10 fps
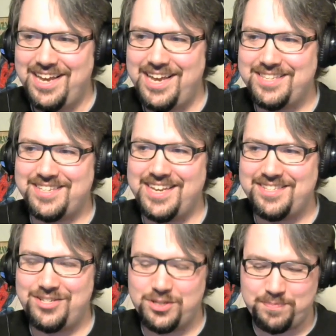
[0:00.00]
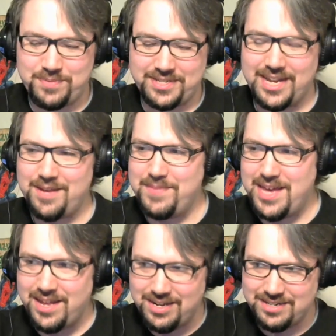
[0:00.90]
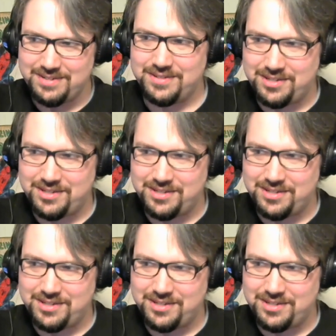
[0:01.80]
it's, it's just yeah. stick them in.